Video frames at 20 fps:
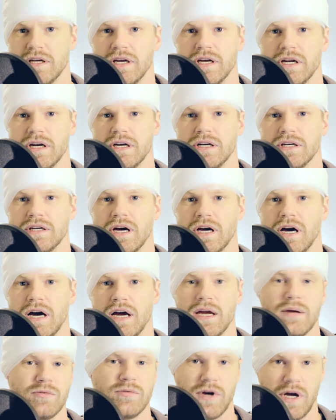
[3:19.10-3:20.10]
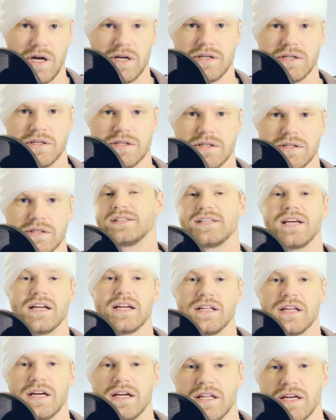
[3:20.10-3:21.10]
and I am right.
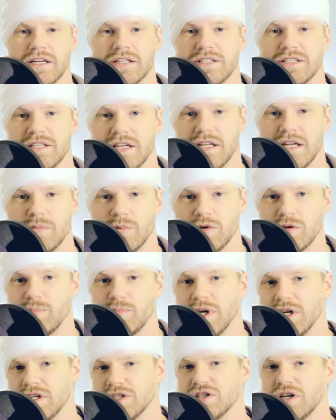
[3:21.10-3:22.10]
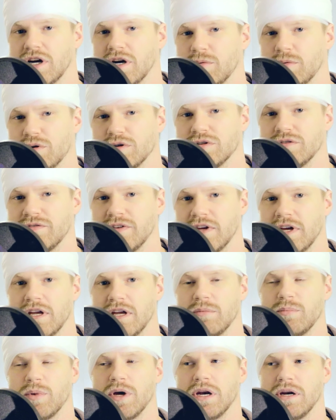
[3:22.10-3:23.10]
Secondly, I'd like to say that I'm a big Star Wars
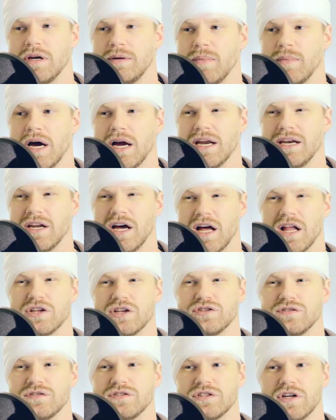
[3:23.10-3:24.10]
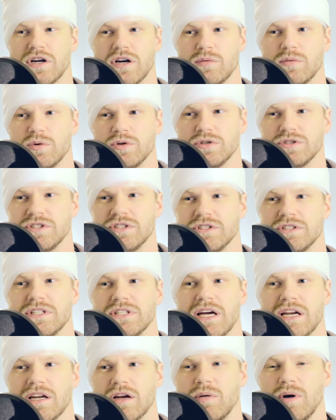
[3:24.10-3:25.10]
fan, but my knowledge of Star Wars does
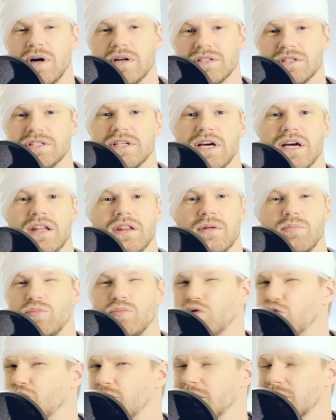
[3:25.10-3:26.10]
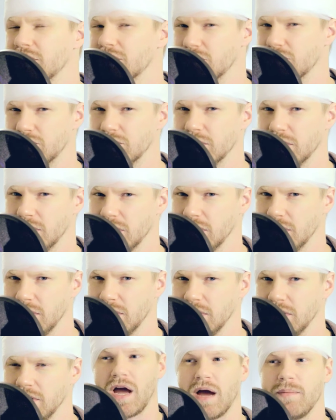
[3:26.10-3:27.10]
not go outside the movies,
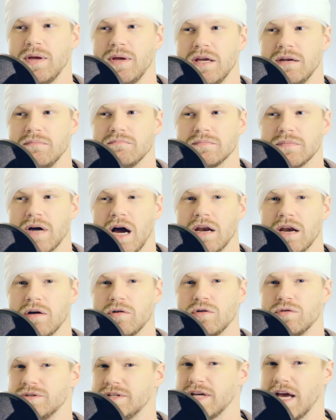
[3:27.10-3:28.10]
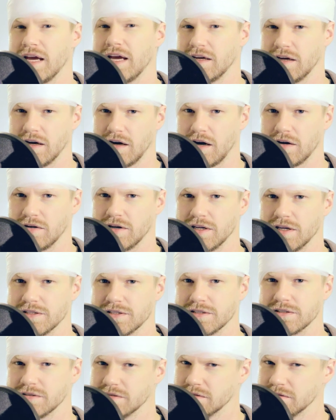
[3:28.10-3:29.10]
really. I mean, I know who Dengar
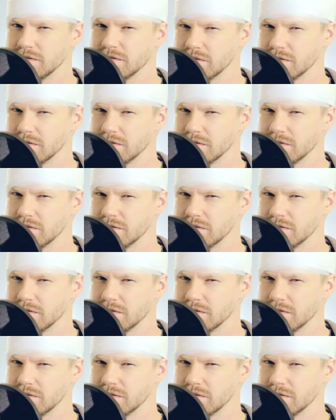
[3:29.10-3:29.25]
is,